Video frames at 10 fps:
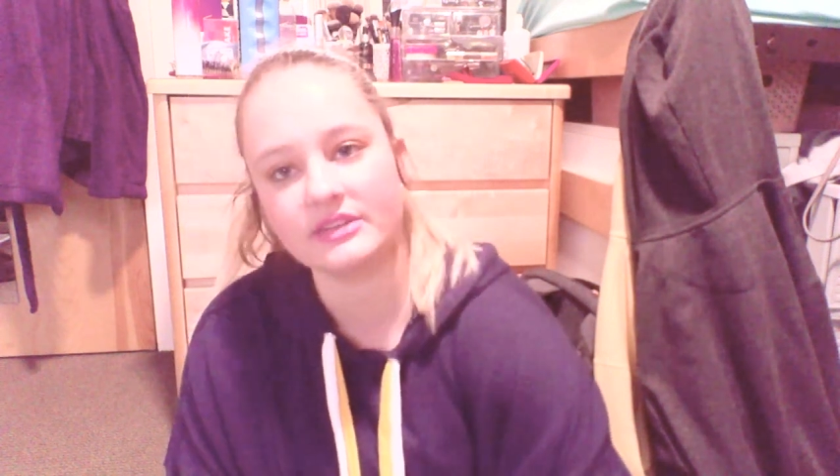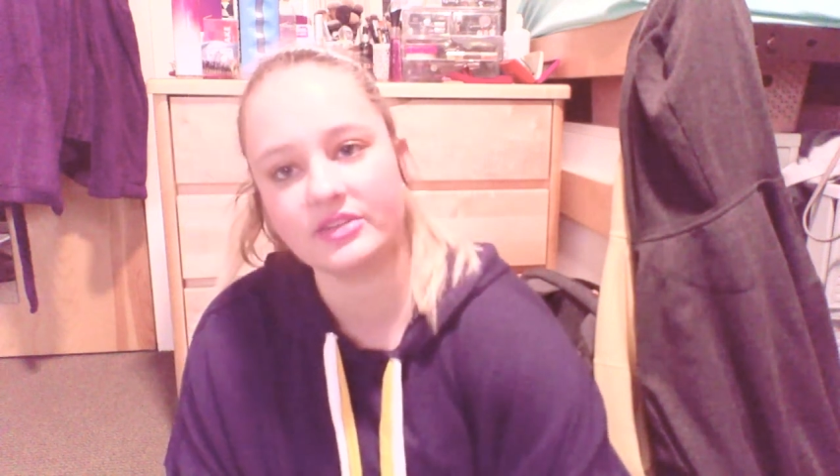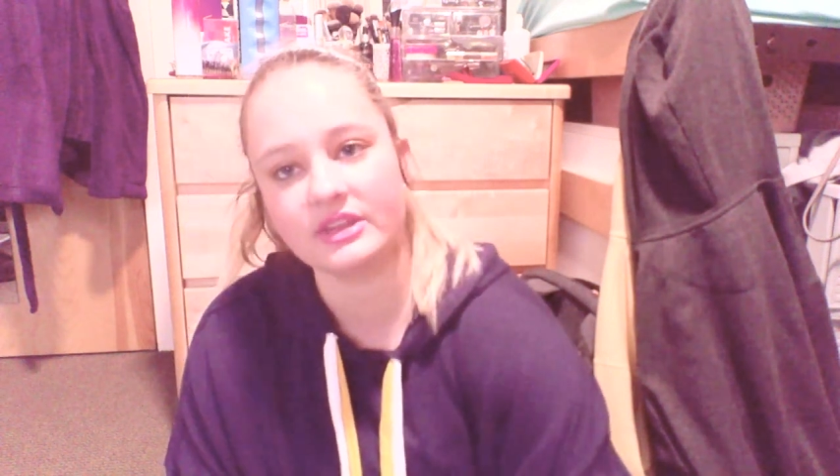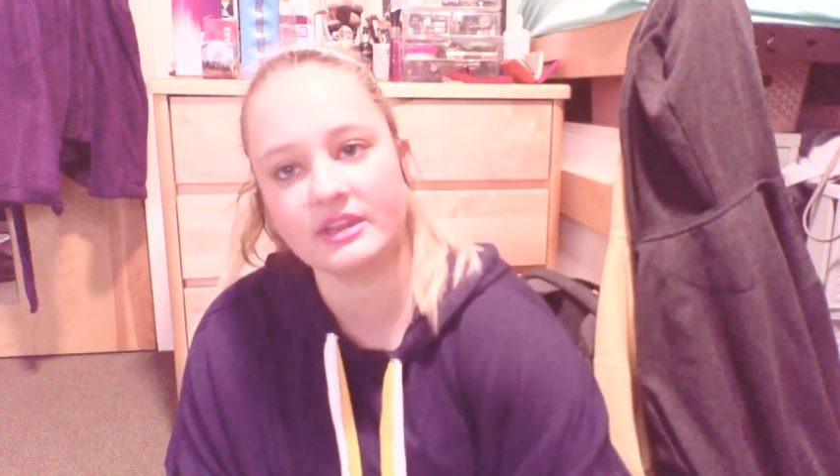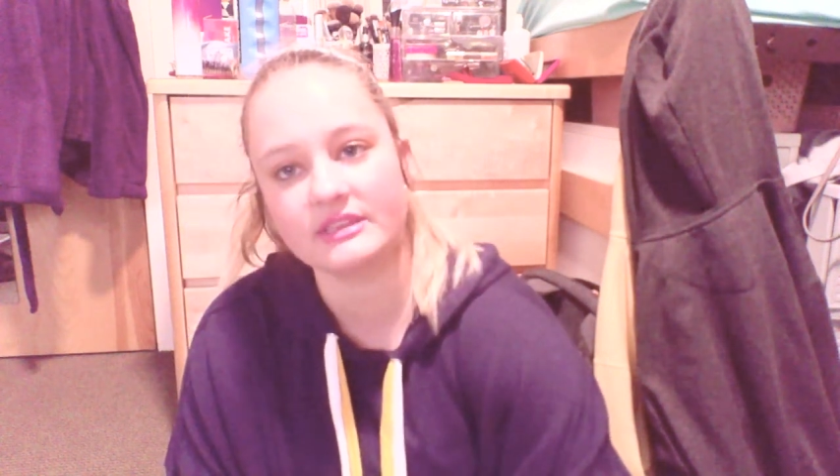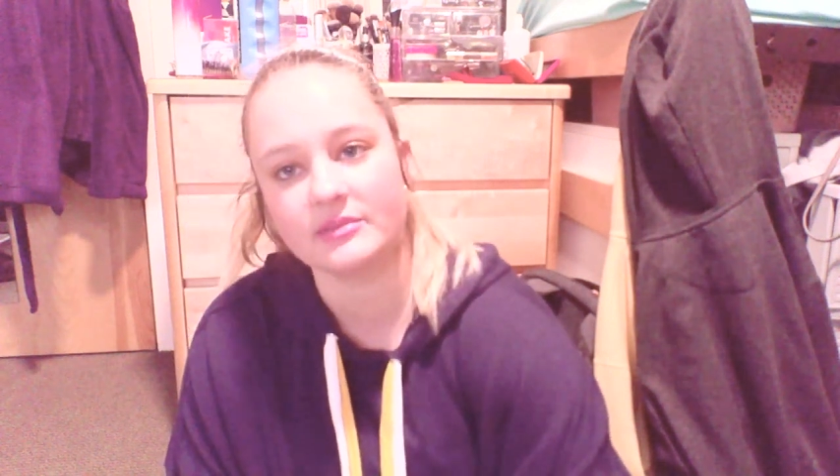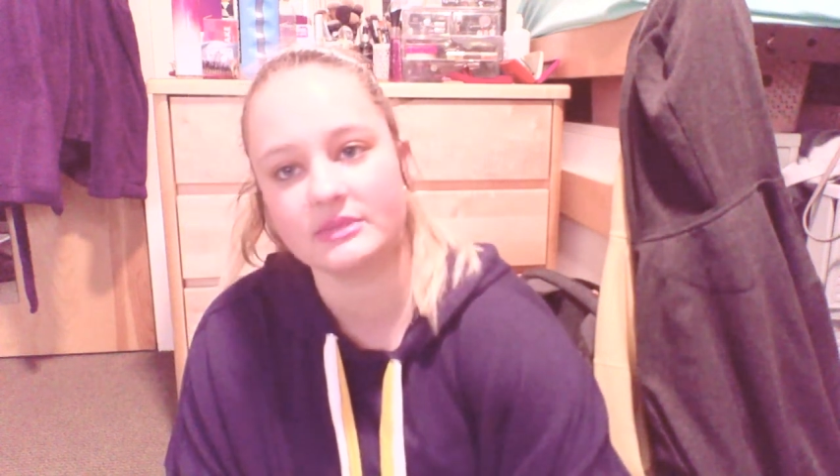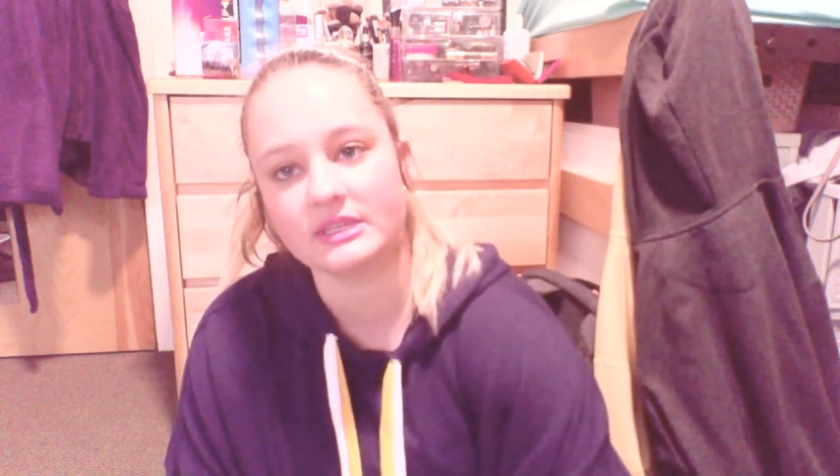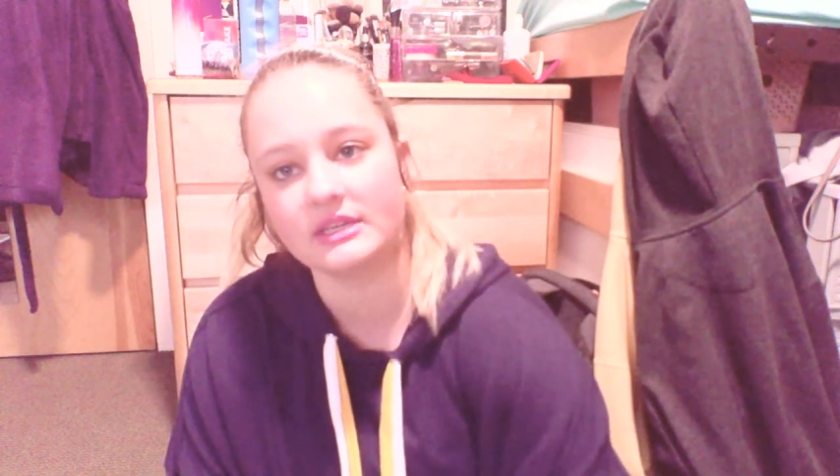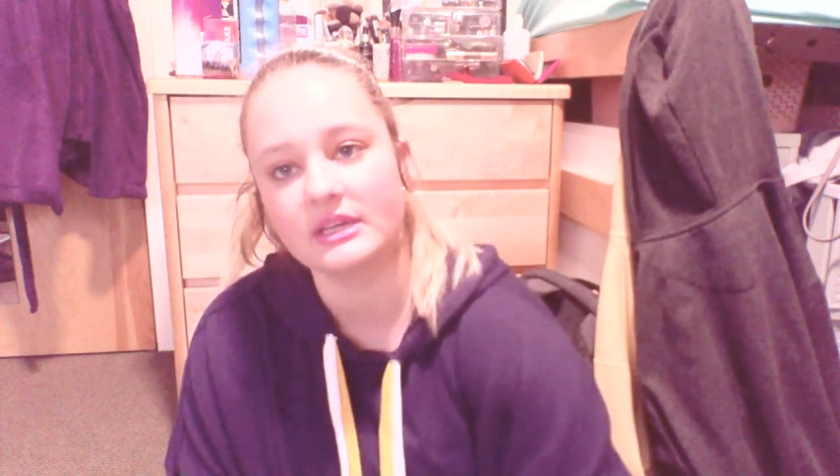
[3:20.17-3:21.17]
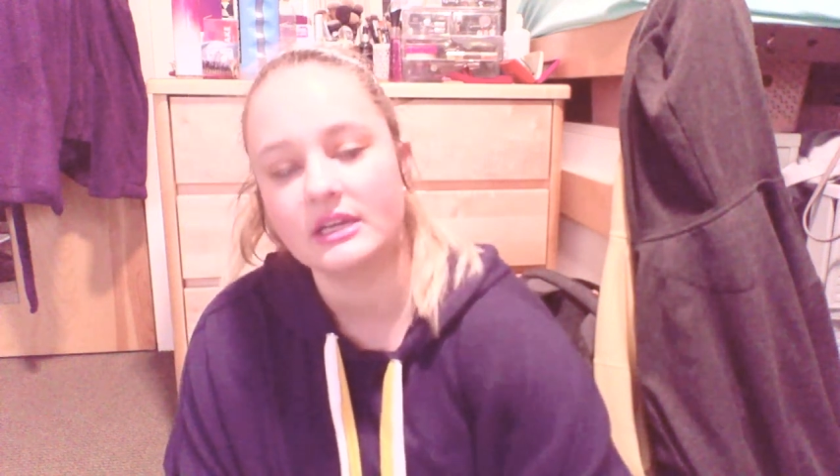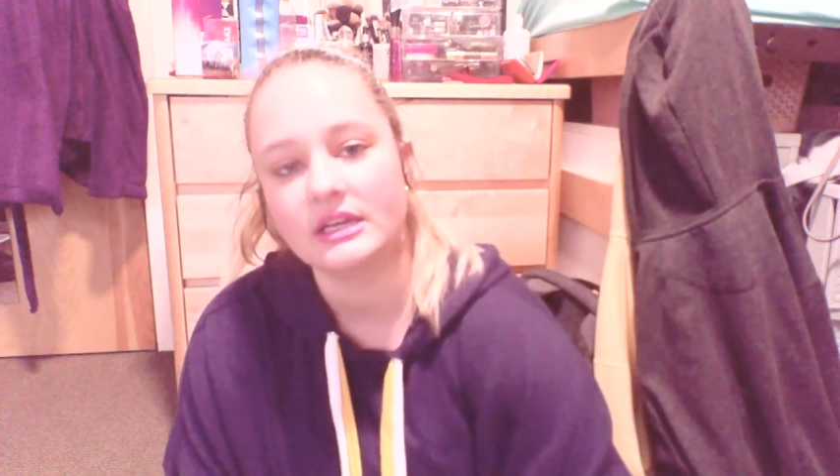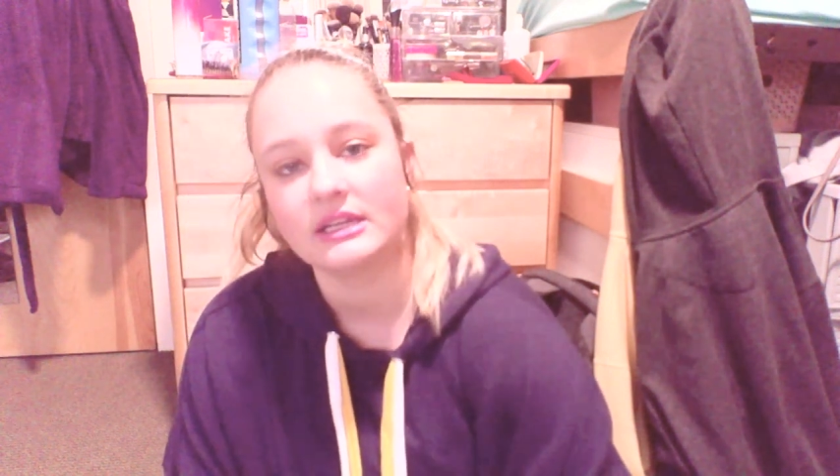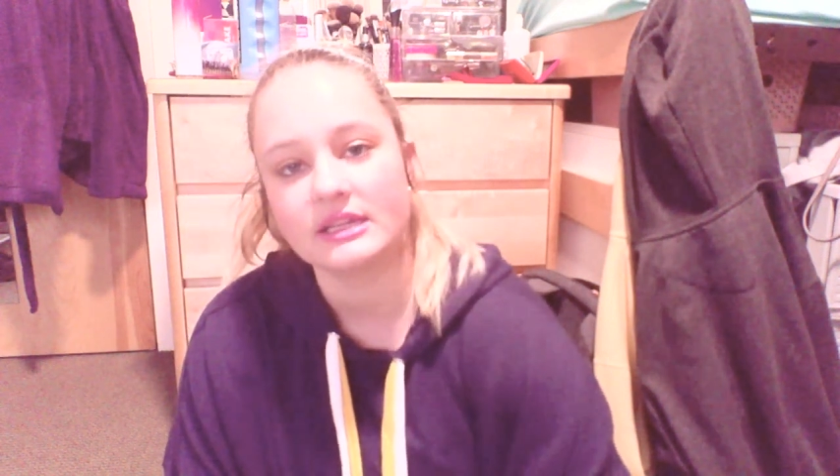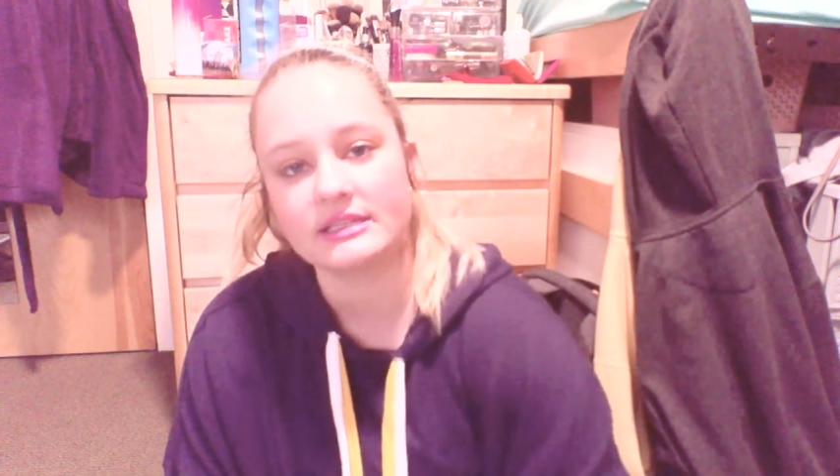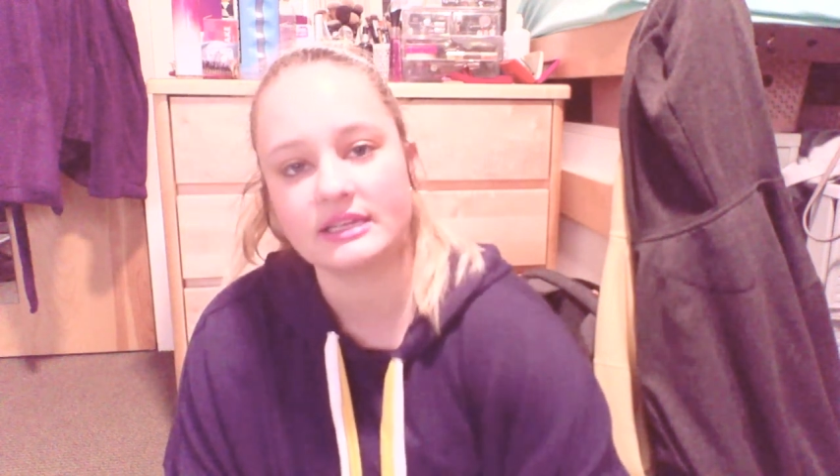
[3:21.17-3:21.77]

everything that's empty. Let's